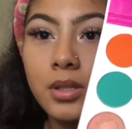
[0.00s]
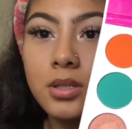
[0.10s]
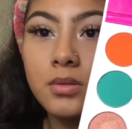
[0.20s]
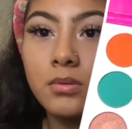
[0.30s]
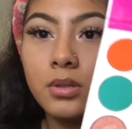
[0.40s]

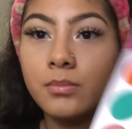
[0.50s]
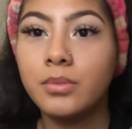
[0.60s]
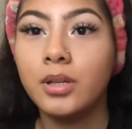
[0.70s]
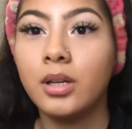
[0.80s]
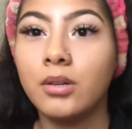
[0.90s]
This one,
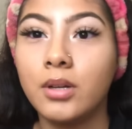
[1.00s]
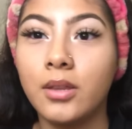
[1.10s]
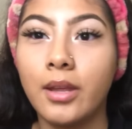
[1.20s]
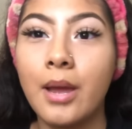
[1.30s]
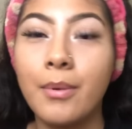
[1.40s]
but I
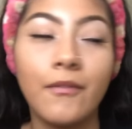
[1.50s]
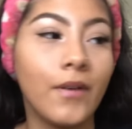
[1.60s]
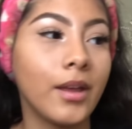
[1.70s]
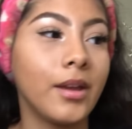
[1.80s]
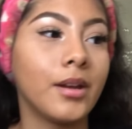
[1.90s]
low-key think I'm gonna
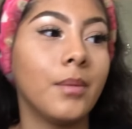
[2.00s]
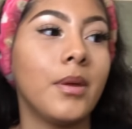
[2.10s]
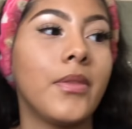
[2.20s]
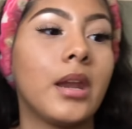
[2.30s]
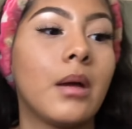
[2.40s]
fuck it
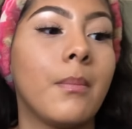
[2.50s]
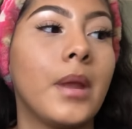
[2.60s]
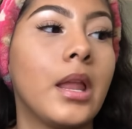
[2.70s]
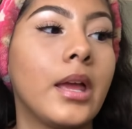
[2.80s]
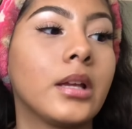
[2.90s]
up, and then I'll
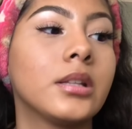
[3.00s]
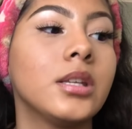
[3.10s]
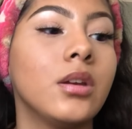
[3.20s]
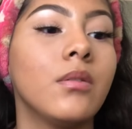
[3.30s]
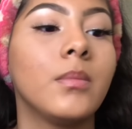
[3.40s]
be like,
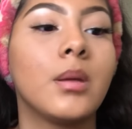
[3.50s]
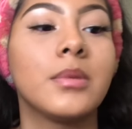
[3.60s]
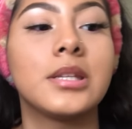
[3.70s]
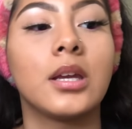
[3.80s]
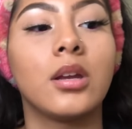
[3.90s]
damn, and I'm
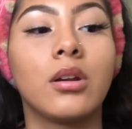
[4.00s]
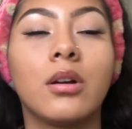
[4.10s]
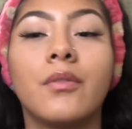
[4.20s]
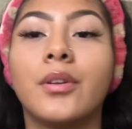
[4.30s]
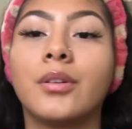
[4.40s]
gonna take it
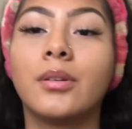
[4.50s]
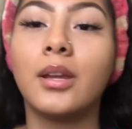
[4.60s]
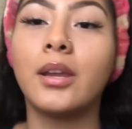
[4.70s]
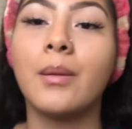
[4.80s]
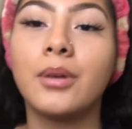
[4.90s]
off, you know,
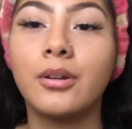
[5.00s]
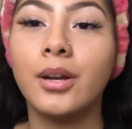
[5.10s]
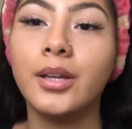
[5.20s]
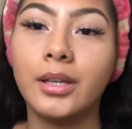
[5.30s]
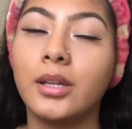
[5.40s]
and I'm gonna
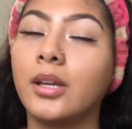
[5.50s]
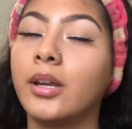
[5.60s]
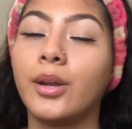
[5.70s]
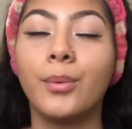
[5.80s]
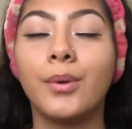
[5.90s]
cry again,
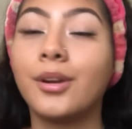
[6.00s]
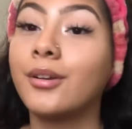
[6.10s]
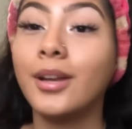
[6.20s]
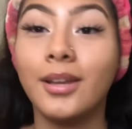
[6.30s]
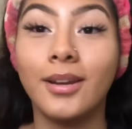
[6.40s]
and I don't want to
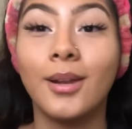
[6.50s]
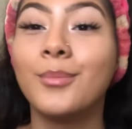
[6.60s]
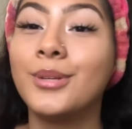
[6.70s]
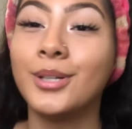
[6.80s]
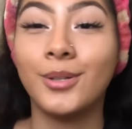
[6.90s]
cry again.
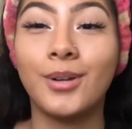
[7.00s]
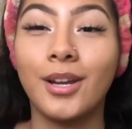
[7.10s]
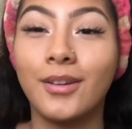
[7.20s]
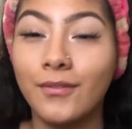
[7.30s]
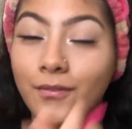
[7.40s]
I'm done crying